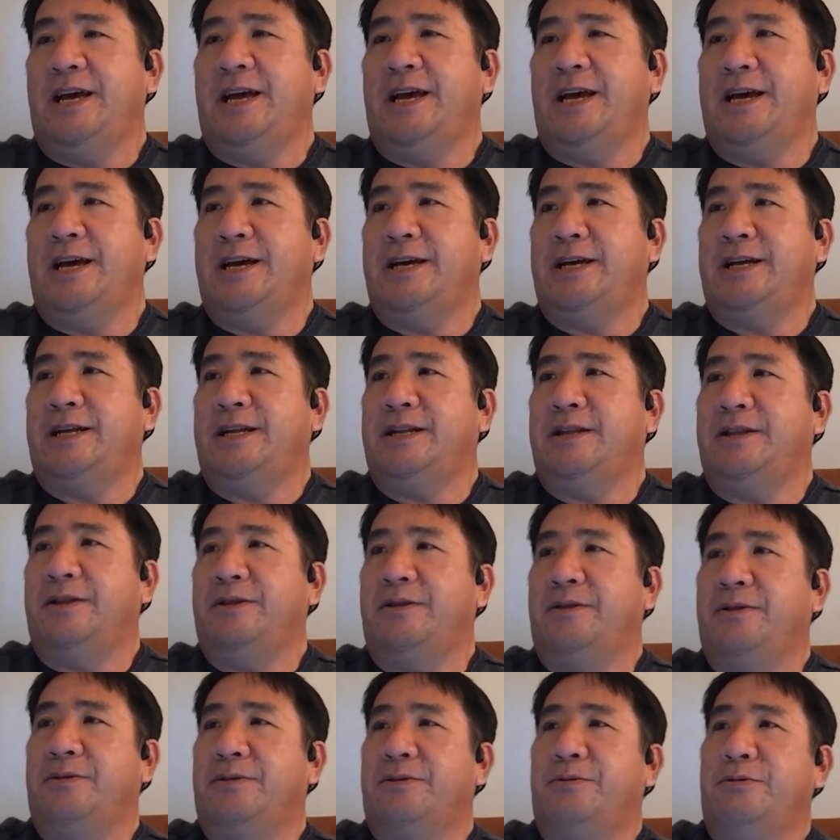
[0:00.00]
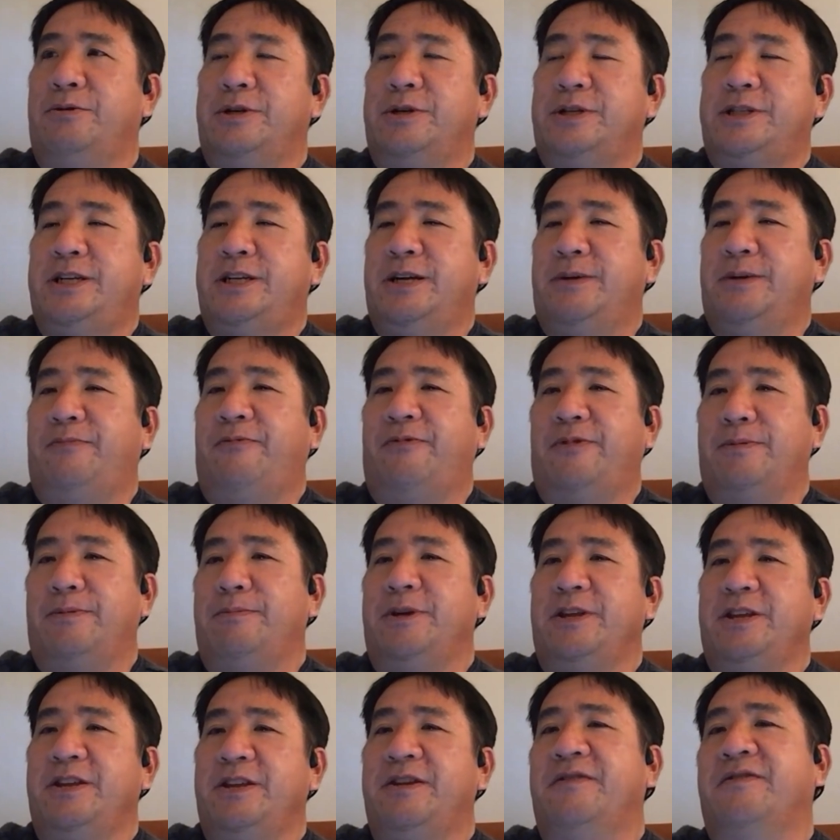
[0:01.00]
And through a tip
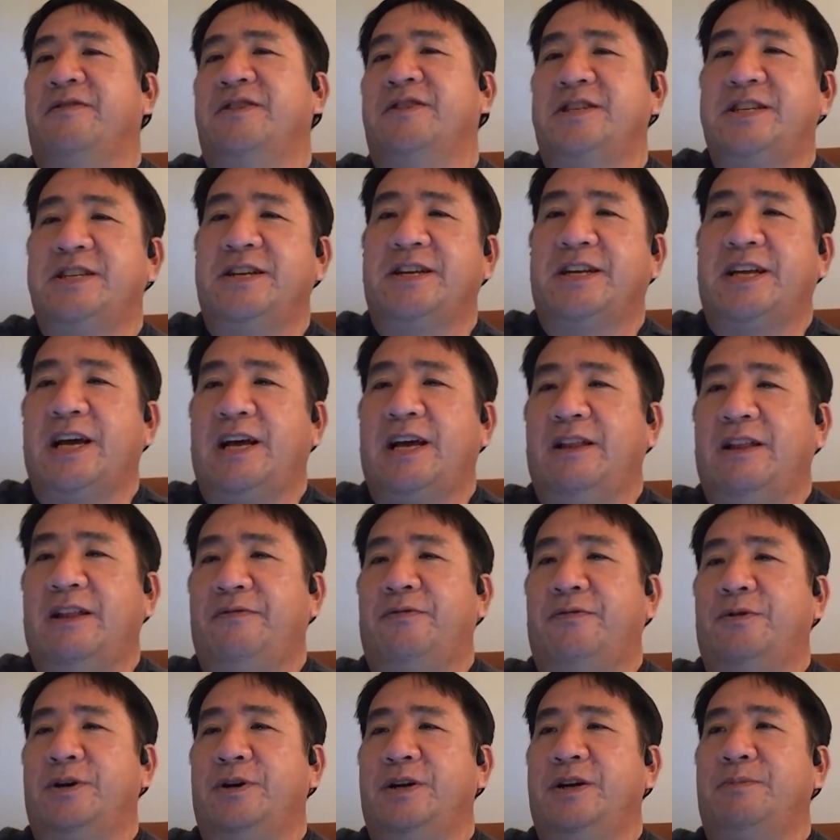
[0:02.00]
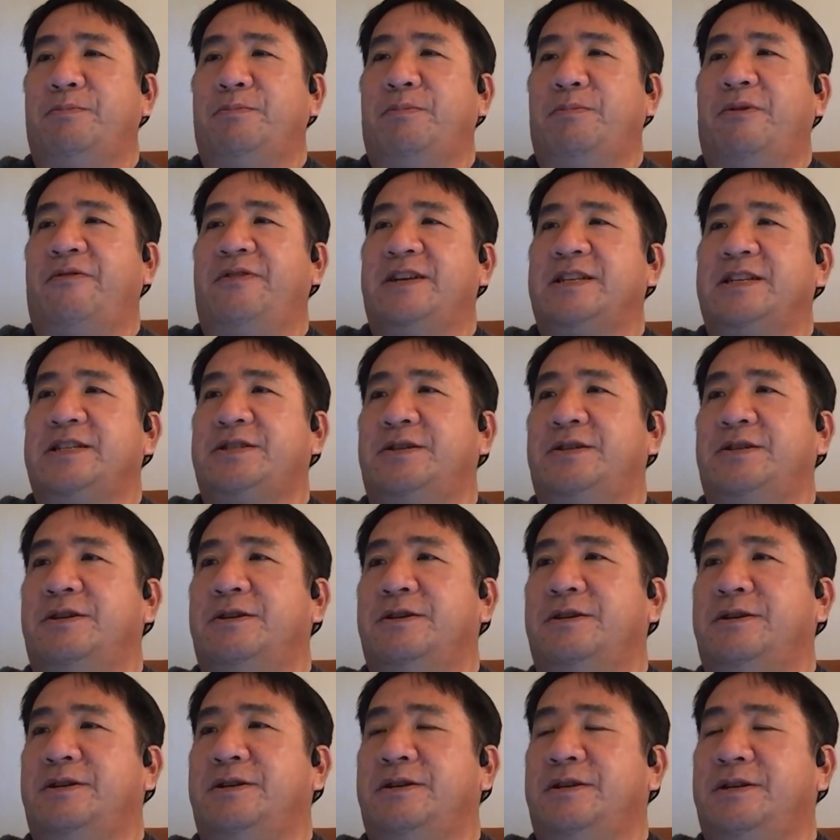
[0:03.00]
from a University of California
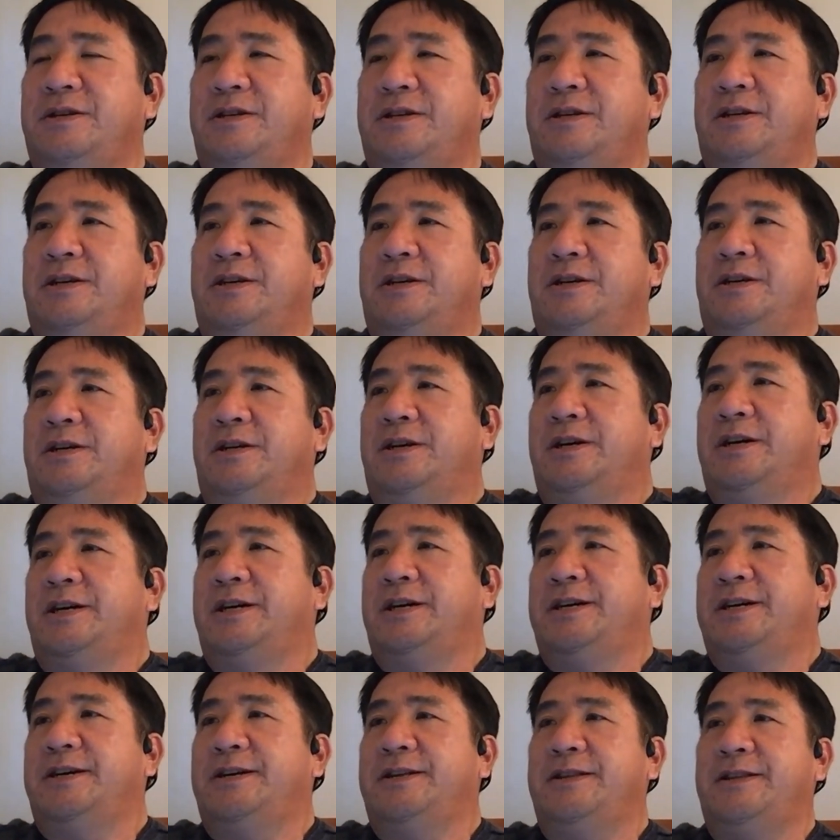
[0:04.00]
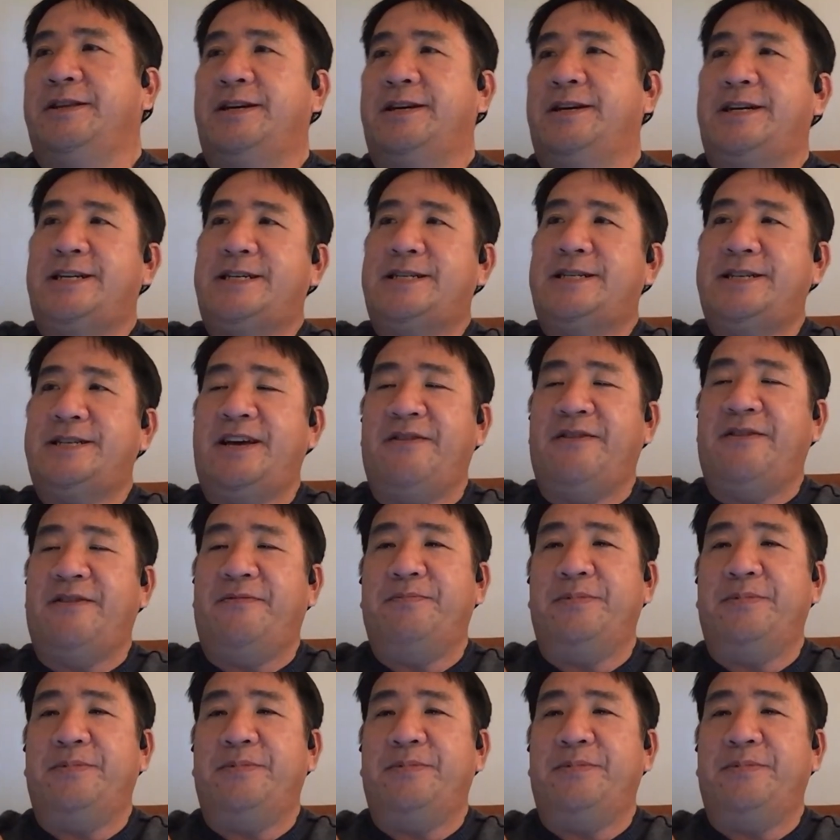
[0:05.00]
professor, the